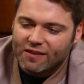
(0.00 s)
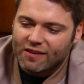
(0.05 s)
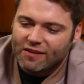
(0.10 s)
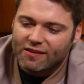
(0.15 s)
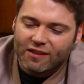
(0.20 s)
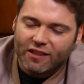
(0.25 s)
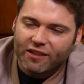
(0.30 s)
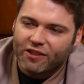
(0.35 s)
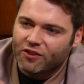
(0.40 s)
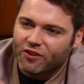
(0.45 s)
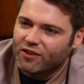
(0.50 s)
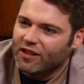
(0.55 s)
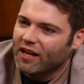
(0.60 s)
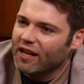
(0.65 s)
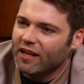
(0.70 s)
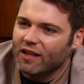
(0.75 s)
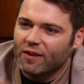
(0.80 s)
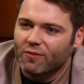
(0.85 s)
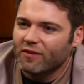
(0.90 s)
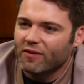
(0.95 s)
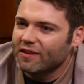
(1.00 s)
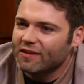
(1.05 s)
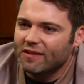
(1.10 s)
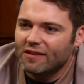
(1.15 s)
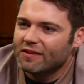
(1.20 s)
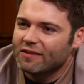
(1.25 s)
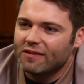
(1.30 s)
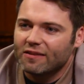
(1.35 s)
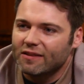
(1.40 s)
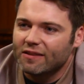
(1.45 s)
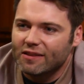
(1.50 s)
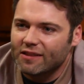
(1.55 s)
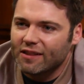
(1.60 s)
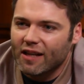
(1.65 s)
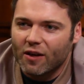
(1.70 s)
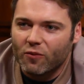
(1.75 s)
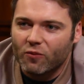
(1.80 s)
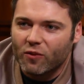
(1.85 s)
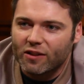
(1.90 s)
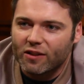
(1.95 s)
is linear time. That's that's
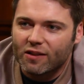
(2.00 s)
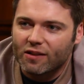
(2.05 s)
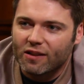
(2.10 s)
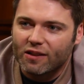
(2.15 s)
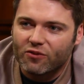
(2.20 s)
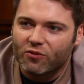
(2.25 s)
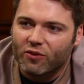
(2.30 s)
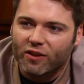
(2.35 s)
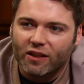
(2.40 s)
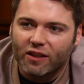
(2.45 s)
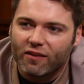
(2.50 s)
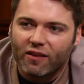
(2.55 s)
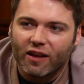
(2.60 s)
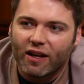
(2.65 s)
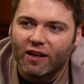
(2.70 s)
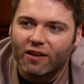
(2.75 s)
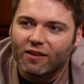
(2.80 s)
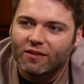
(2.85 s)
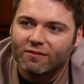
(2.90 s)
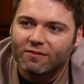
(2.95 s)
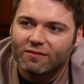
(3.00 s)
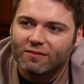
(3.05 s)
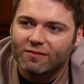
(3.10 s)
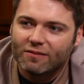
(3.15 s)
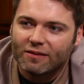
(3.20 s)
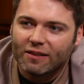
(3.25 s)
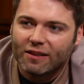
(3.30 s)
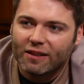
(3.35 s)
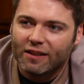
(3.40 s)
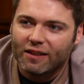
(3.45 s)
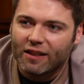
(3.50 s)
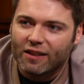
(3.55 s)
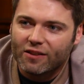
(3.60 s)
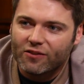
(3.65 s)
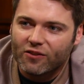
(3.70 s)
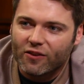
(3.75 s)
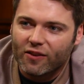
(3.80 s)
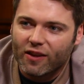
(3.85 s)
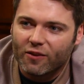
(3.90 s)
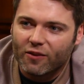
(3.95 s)
not what is really there, and
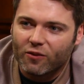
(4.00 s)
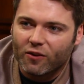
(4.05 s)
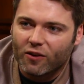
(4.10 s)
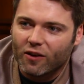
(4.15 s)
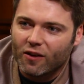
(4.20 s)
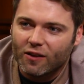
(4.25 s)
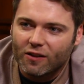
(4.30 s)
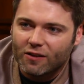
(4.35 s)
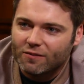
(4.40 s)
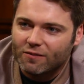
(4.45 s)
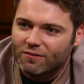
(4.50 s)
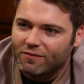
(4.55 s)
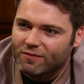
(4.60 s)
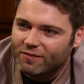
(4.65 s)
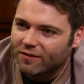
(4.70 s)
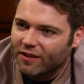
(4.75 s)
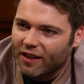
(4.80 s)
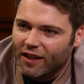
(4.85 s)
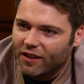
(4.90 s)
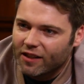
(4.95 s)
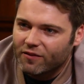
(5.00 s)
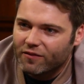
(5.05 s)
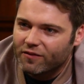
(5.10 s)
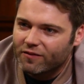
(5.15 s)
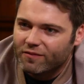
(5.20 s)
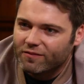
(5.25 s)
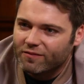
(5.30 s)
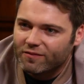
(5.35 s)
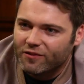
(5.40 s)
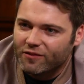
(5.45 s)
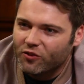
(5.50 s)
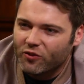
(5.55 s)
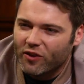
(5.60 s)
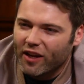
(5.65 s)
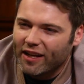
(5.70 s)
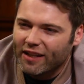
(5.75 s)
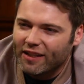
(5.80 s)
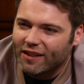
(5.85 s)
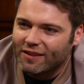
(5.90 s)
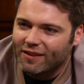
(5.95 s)
so that we're all kind of
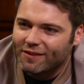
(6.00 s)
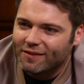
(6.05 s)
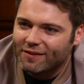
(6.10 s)
united.